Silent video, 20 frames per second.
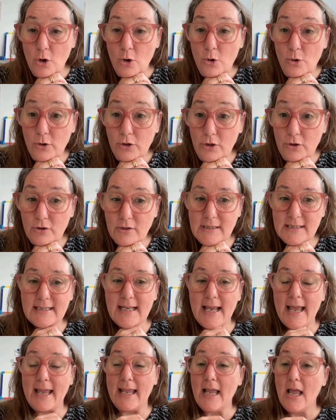Or you could
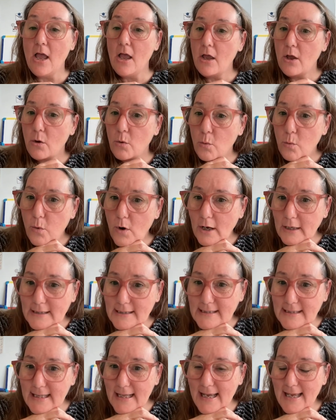say,
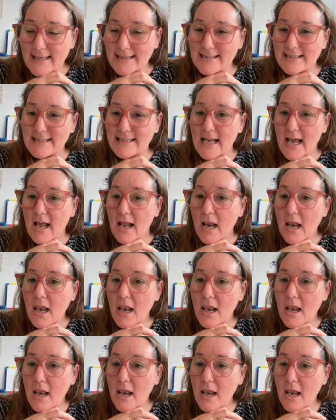what's this?
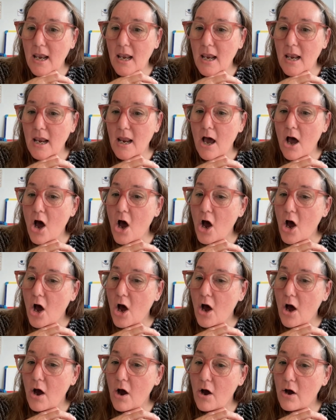
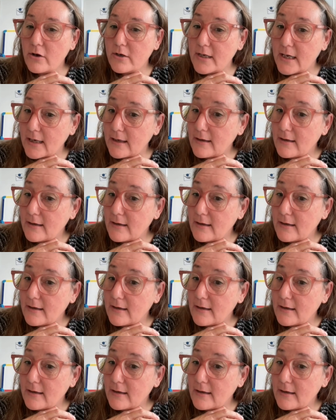Log.